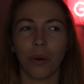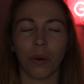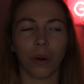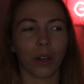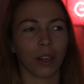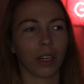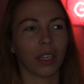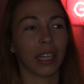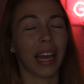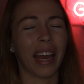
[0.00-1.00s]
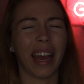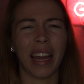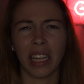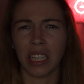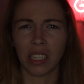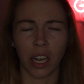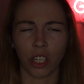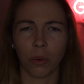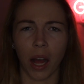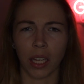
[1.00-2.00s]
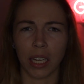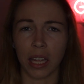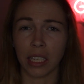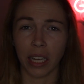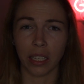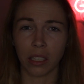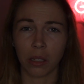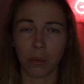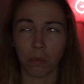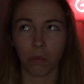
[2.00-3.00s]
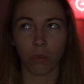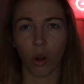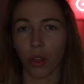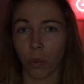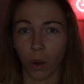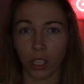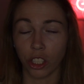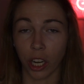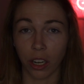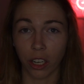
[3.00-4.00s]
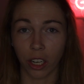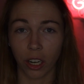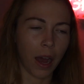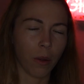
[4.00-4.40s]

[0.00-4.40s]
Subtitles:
or any sexuality that dates more than one gender.